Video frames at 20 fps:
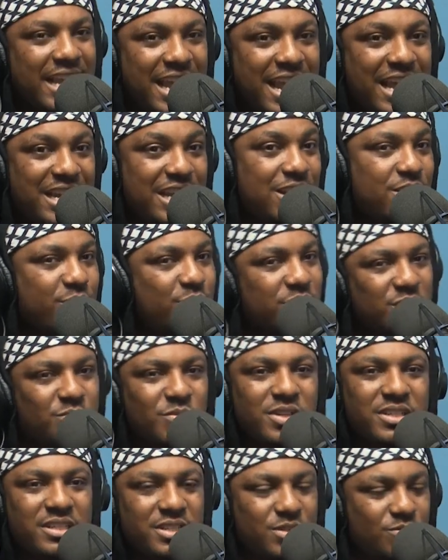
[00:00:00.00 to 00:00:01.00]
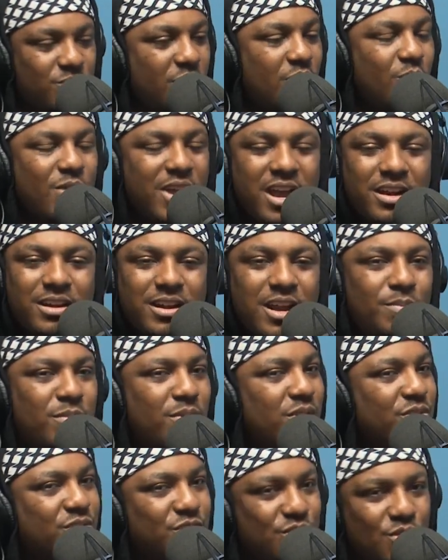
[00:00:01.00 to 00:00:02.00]
And in Christmas as well, we had a
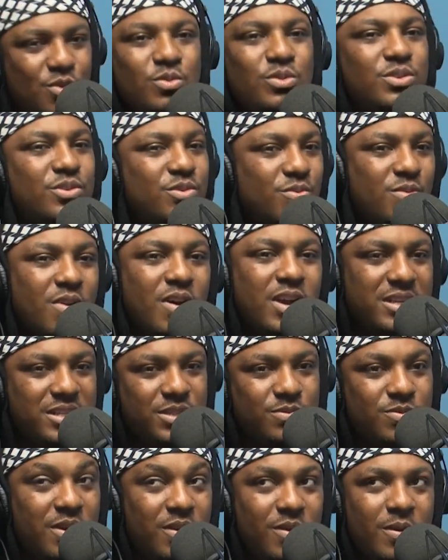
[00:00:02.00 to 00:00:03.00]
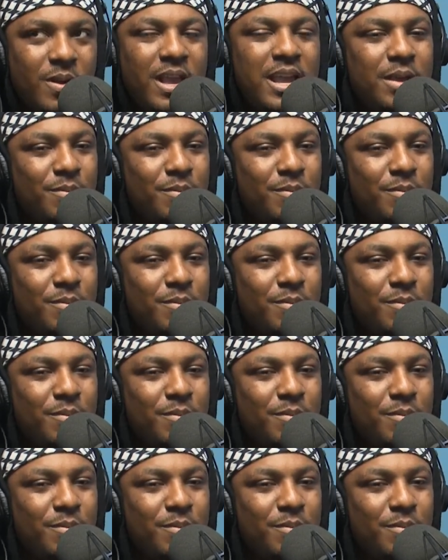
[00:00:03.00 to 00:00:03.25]
couple of shows to rock as well.